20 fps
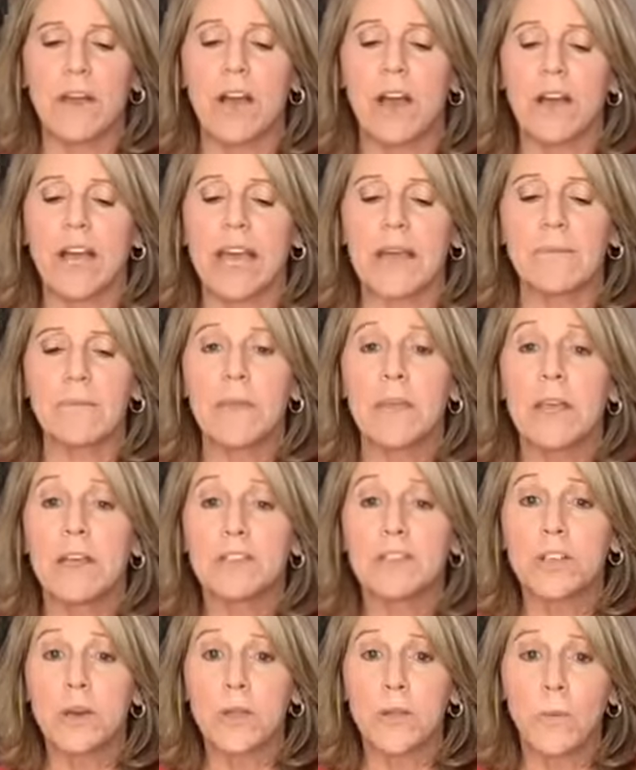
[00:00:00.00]
Okay,
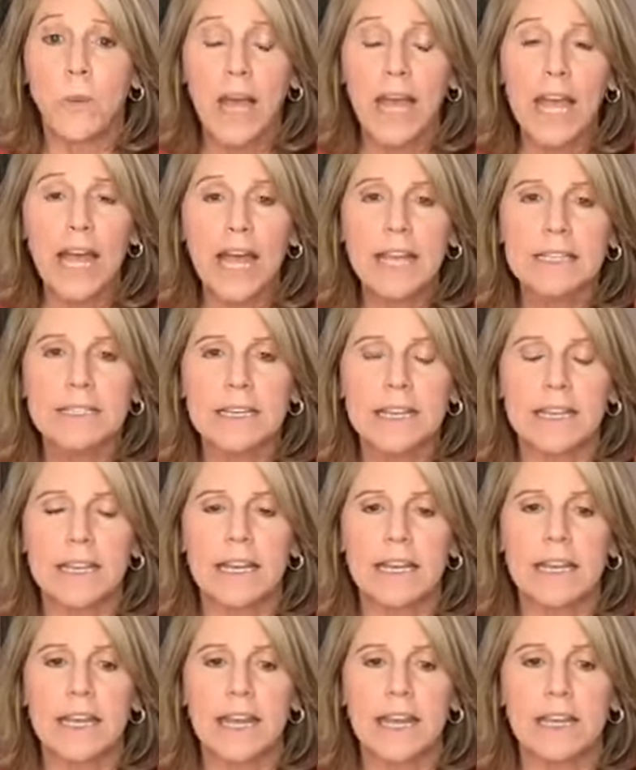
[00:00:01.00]
so the way I did
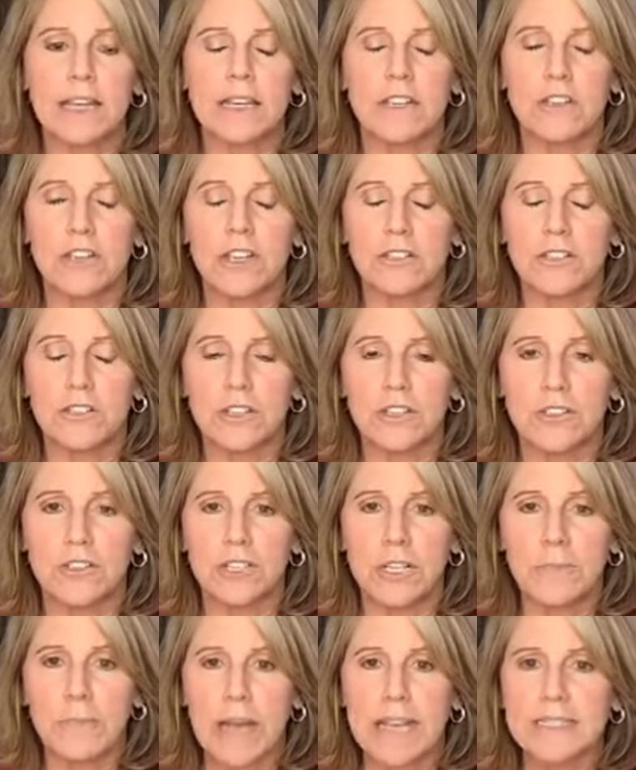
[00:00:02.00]
it, and
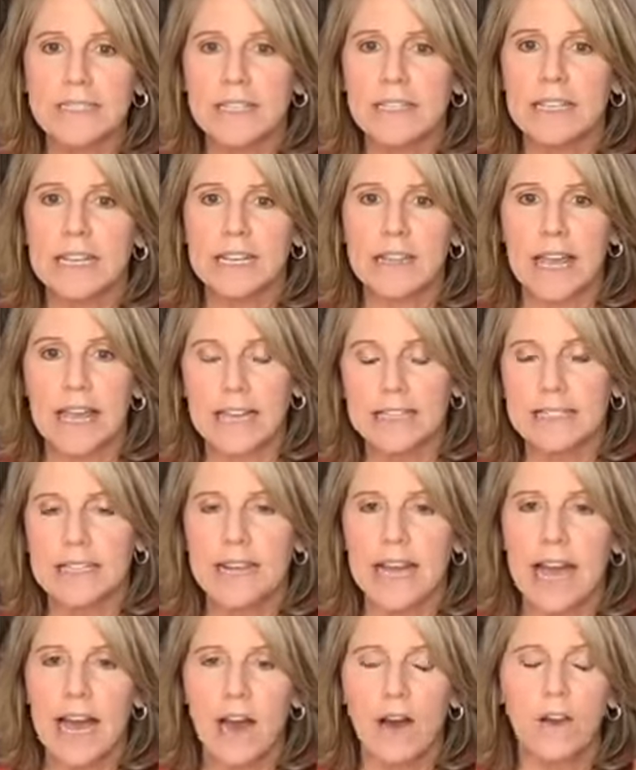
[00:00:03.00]
she basically lays it
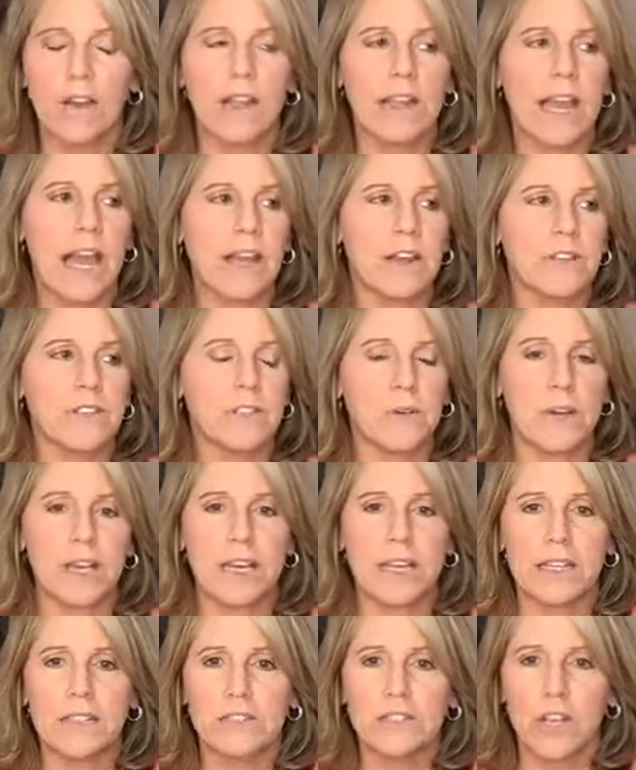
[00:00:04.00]
out on how to do
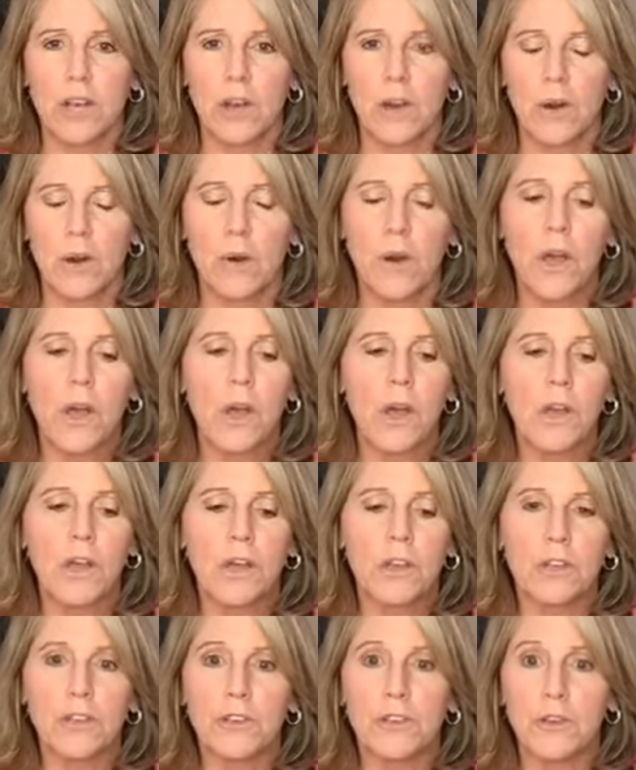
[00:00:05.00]
it. So
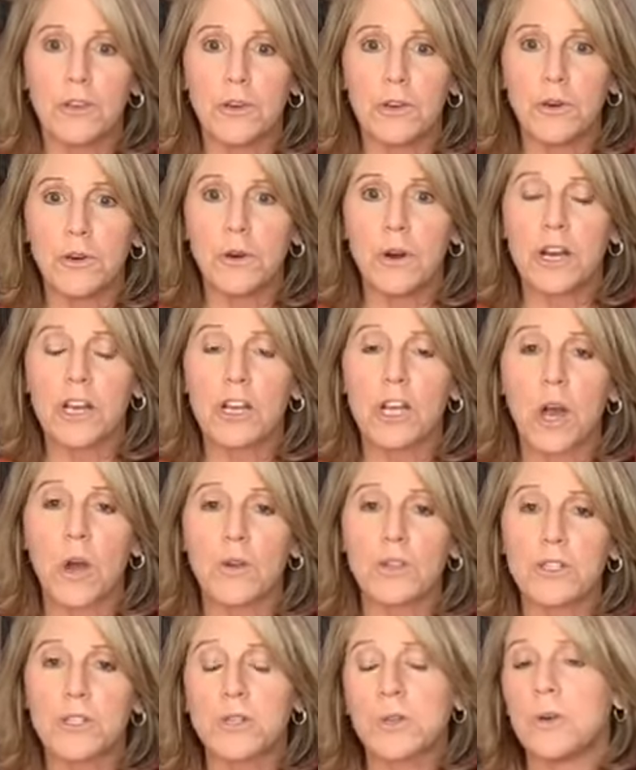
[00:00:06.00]
you
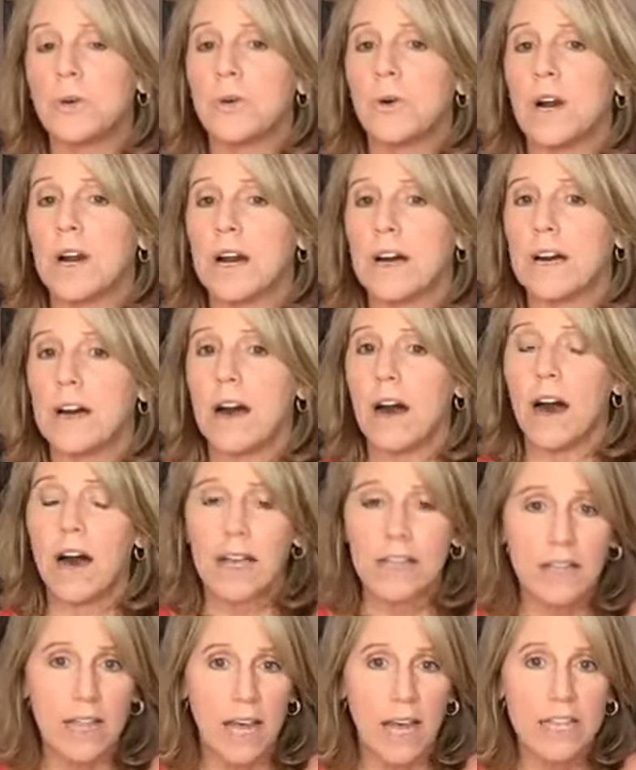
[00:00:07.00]
go to
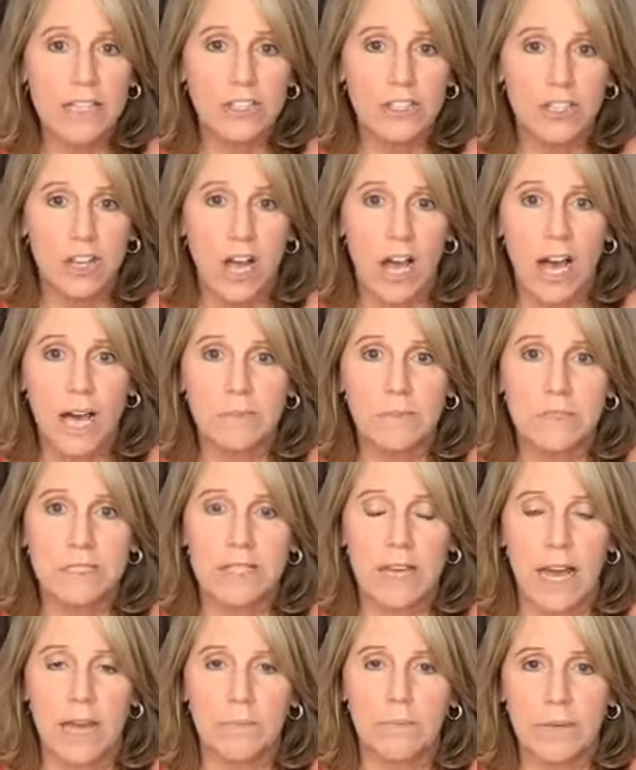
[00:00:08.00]

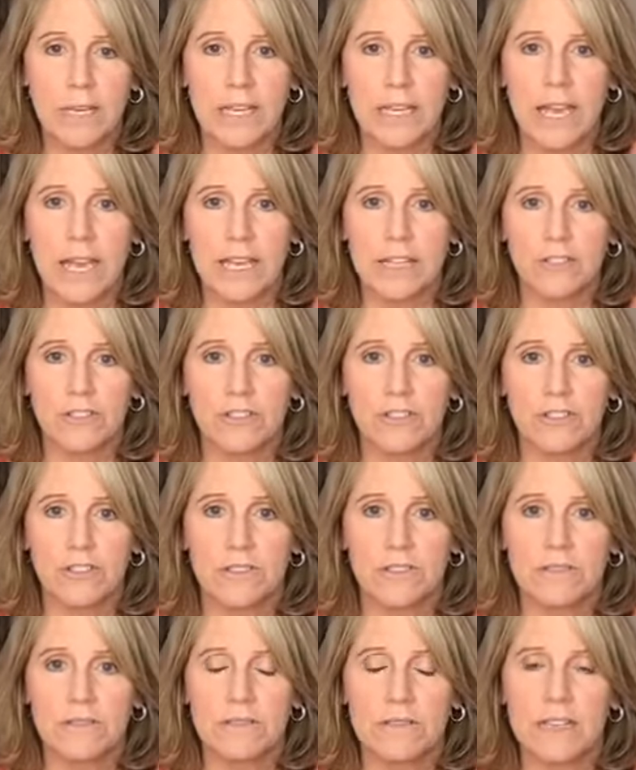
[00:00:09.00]
onlinejobs.ph,
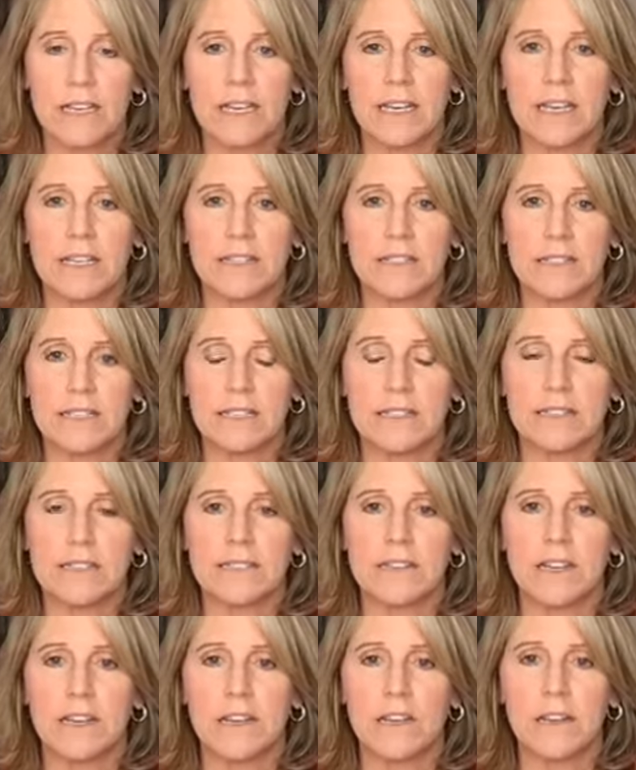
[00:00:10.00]
and
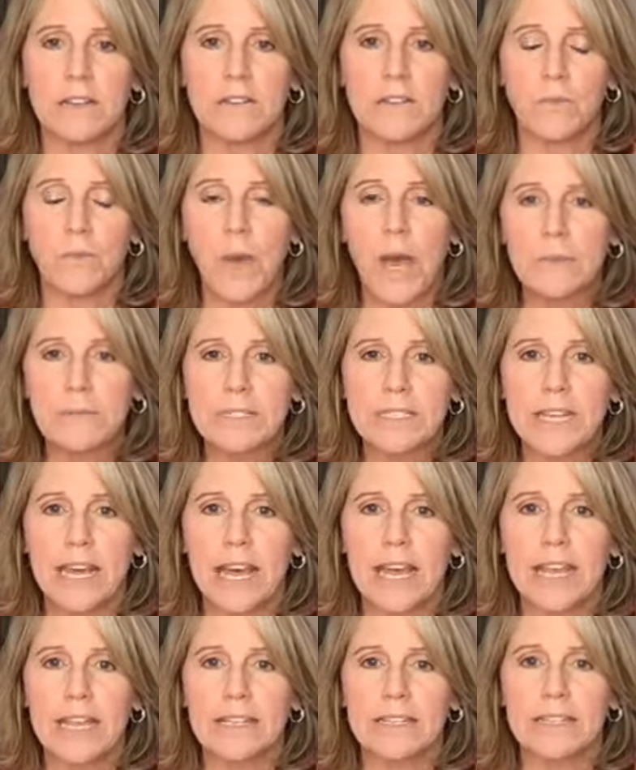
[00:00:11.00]
it's a
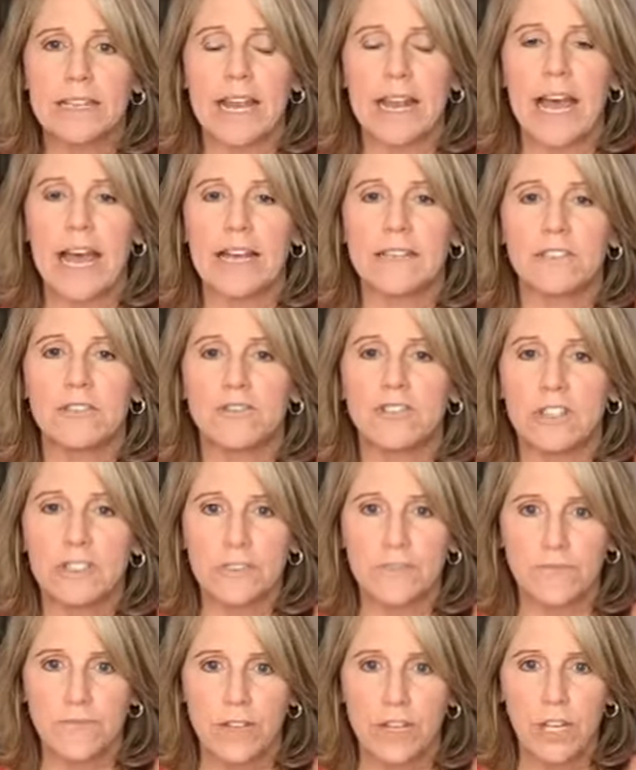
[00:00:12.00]
website that has just
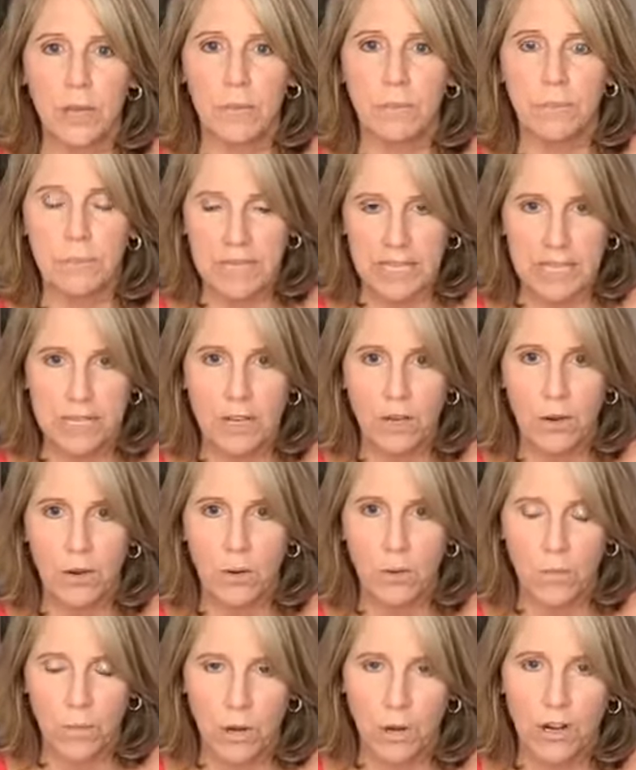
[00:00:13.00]

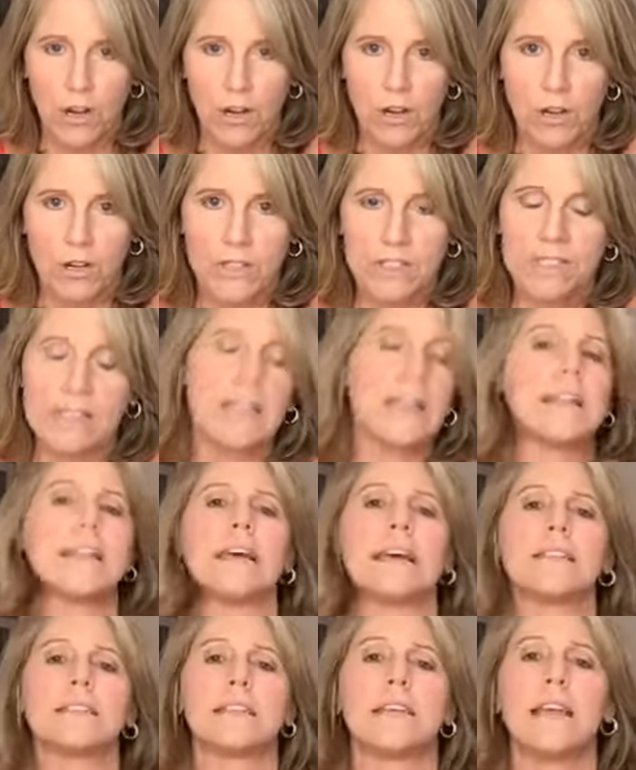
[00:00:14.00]
Filipino workers in
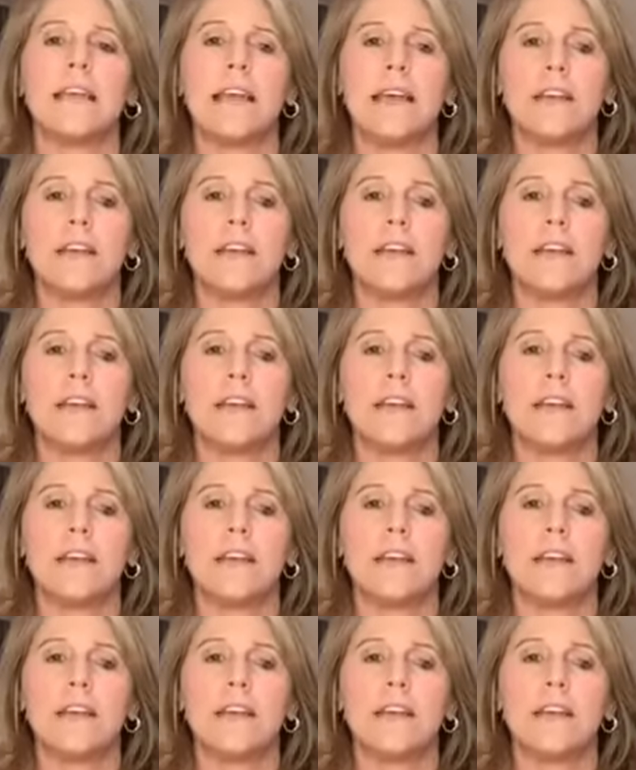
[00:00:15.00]
it.